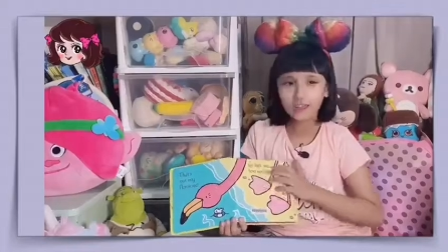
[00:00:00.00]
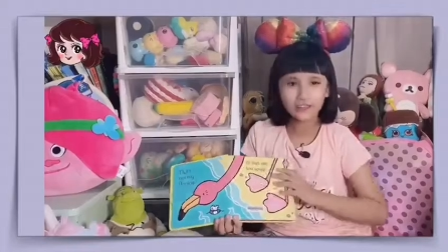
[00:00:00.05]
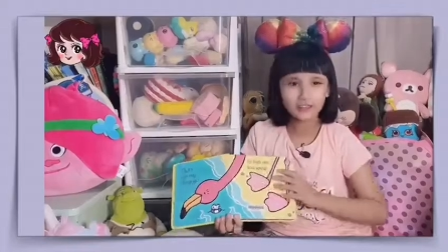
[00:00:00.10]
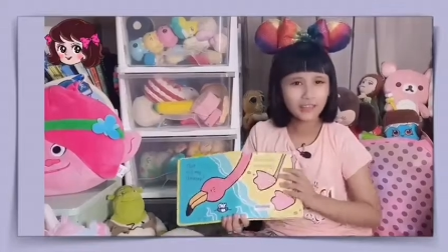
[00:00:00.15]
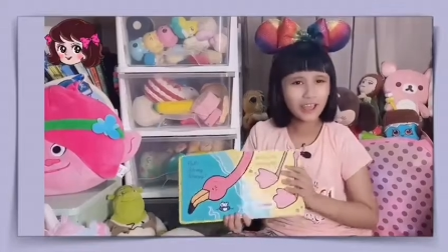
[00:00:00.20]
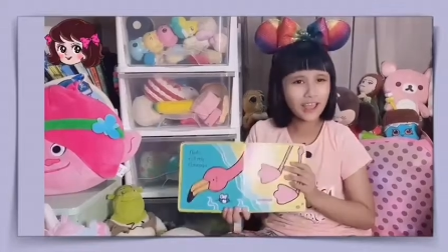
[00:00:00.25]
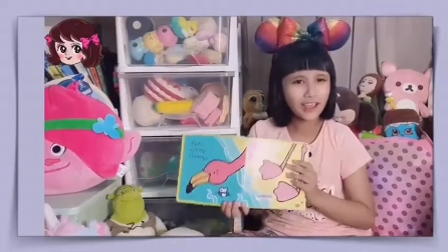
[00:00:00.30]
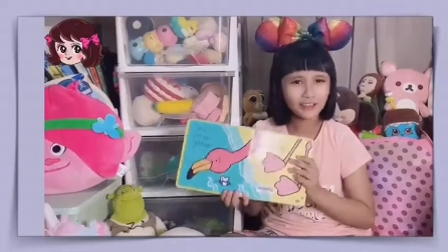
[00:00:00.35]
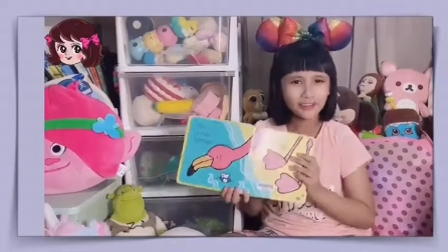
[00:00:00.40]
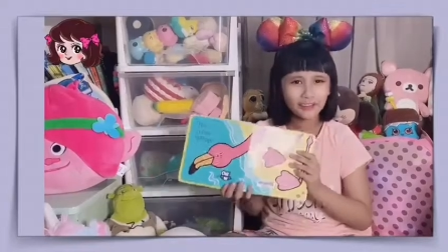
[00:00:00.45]

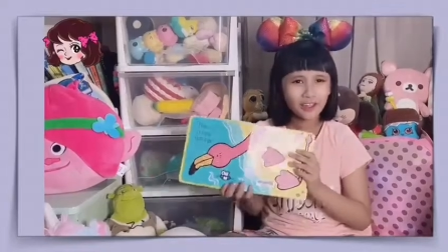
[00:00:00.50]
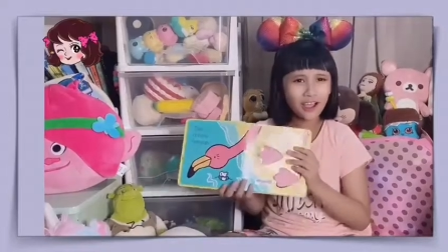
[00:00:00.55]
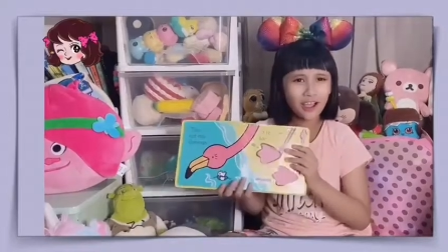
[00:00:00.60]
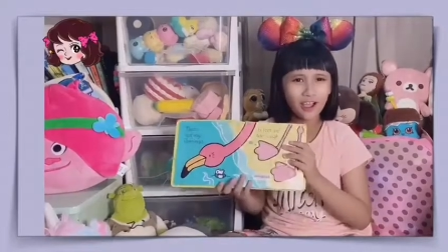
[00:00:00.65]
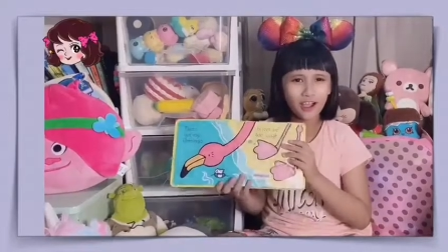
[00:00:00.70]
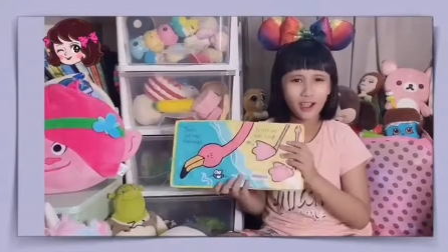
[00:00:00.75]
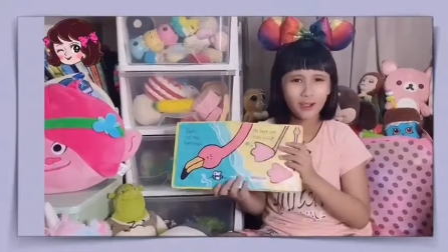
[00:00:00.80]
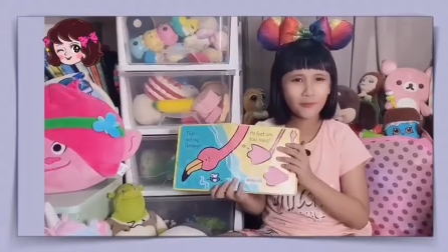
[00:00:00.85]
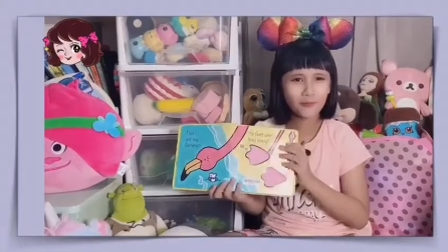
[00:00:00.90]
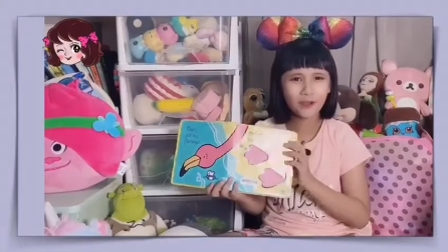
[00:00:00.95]
There's
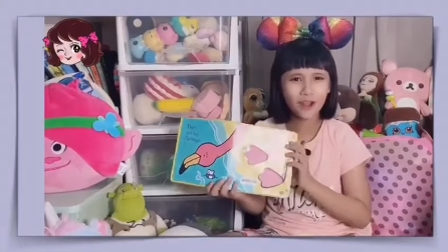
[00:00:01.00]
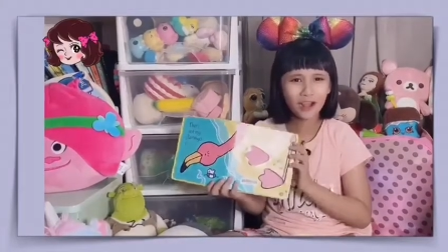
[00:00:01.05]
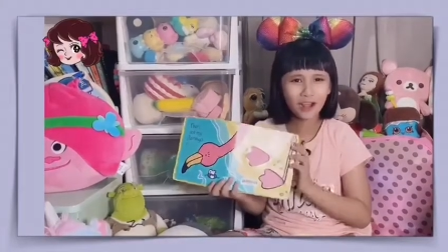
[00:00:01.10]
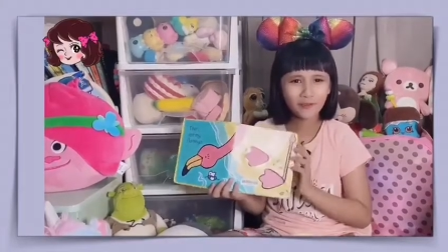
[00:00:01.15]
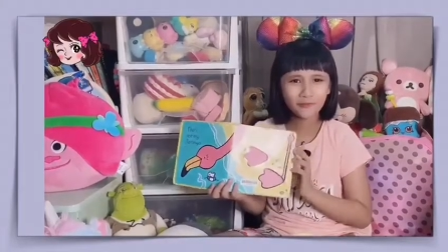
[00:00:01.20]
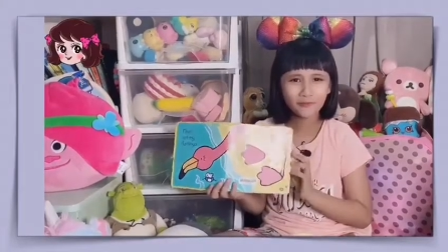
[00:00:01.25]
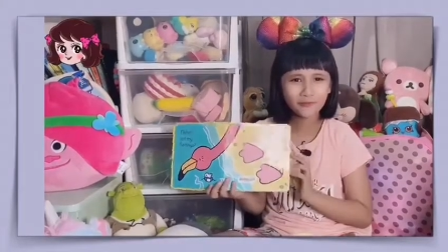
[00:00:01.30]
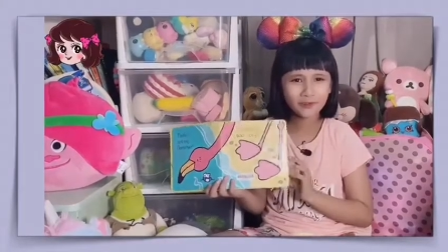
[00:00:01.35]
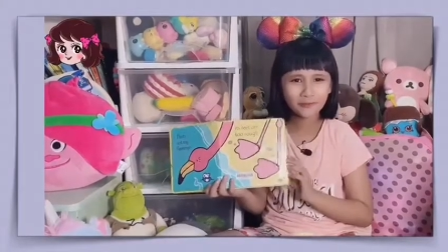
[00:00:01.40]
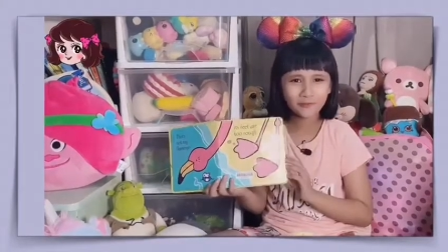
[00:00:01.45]
no
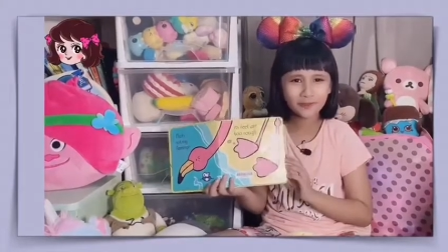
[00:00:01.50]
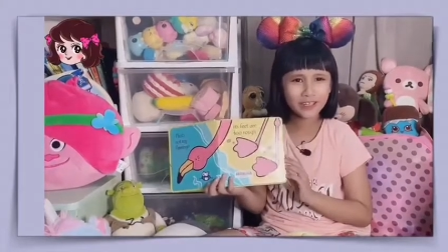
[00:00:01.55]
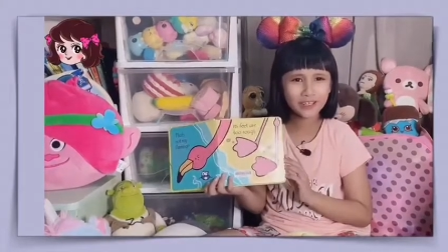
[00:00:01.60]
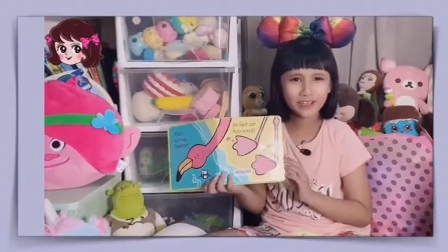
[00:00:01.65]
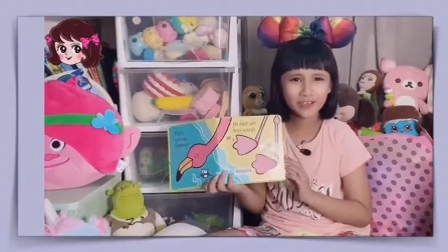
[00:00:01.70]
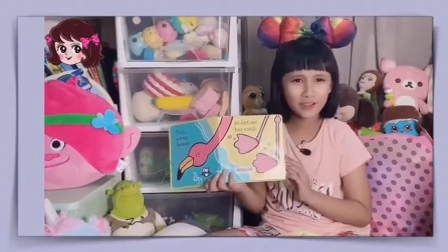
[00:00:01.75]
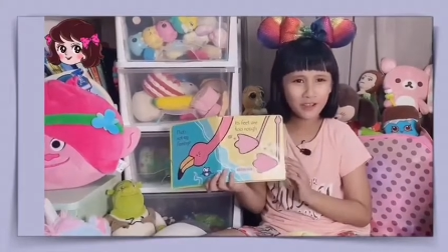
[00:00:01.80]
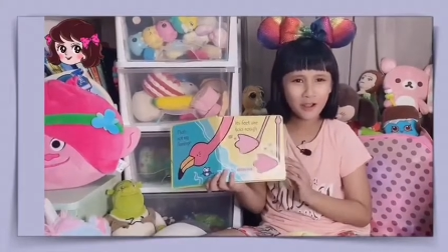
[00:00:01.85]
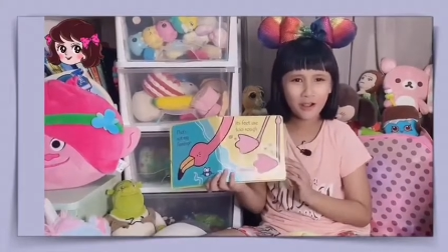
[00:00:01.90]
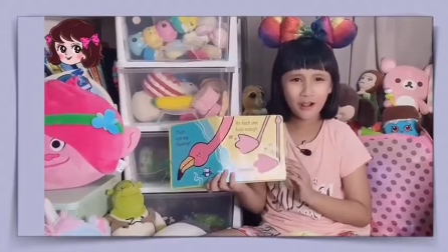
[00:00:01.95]
more
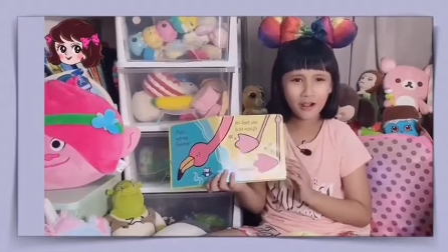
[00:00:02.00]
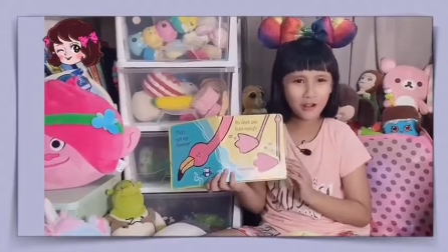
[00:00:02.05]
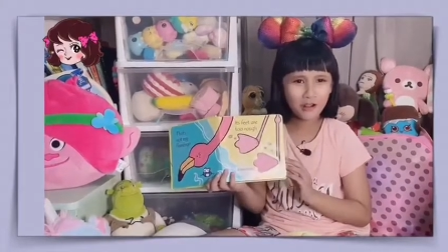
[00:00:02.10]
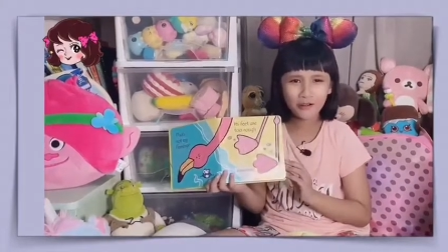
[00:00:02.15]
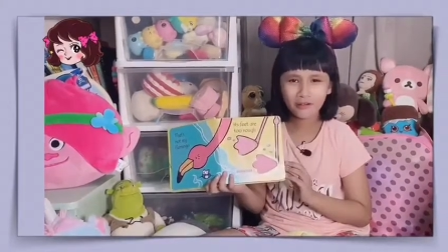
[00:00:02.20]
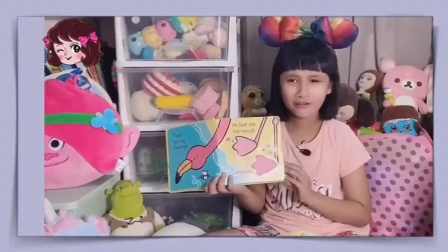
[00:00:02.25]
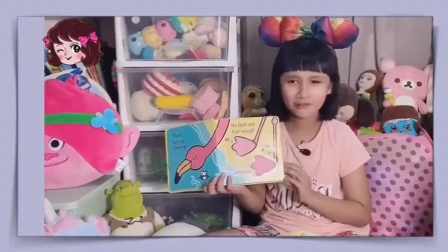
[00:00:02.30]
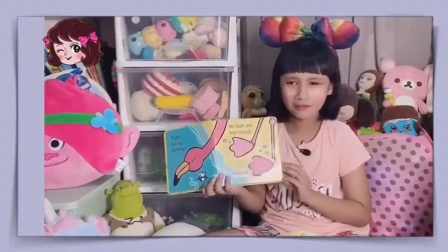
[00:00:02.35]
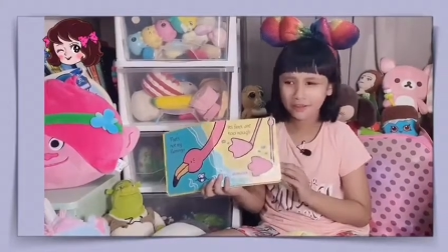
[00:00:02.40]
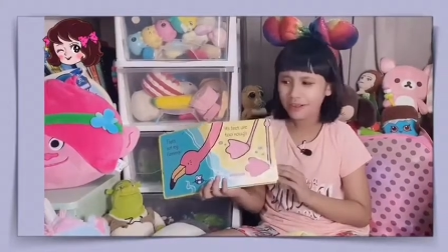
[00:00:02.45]

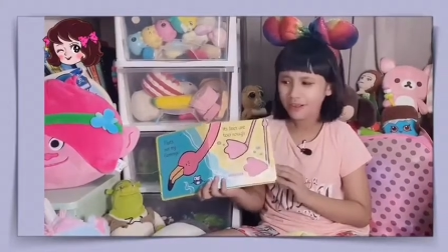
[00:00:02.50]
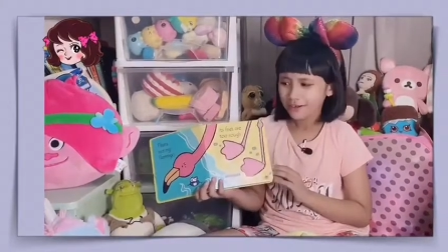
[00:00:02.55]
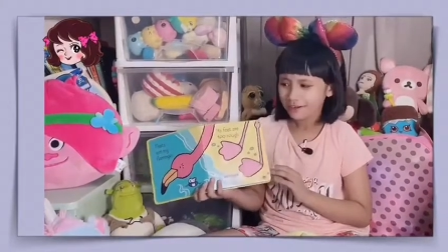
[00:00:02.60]
flamingo.